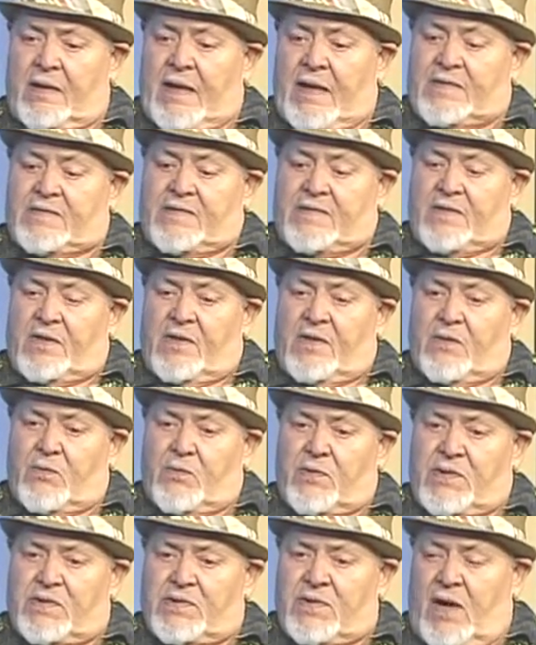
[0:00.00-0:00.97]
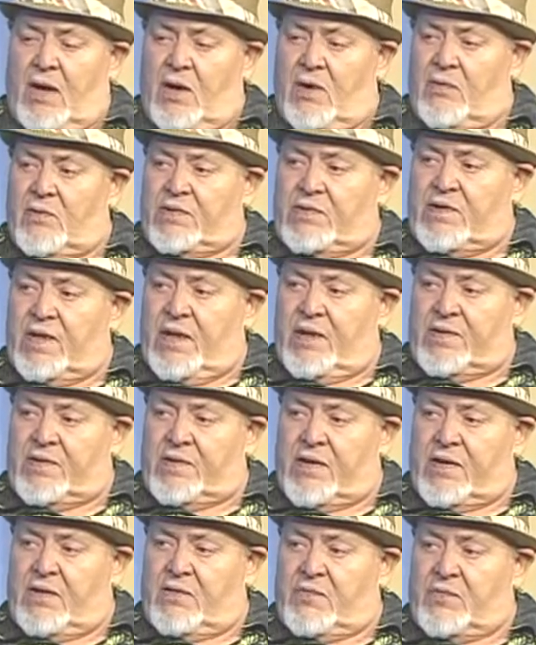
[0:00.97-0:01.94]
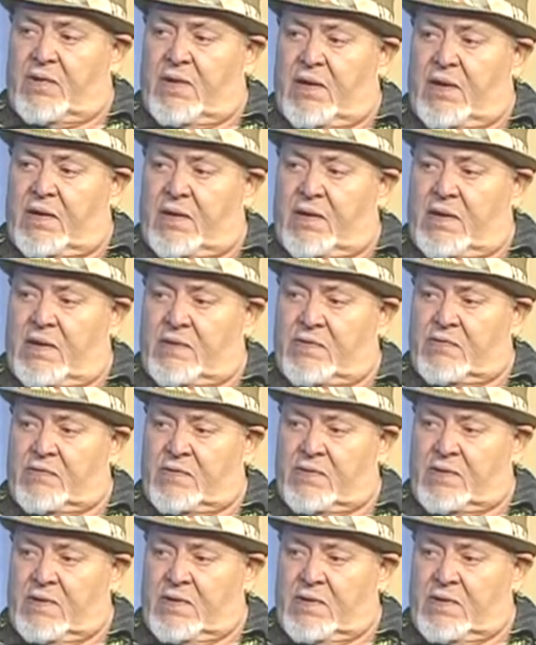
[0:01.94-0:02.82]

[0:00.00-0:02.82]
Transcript: And that's another reason I always like country, I guess.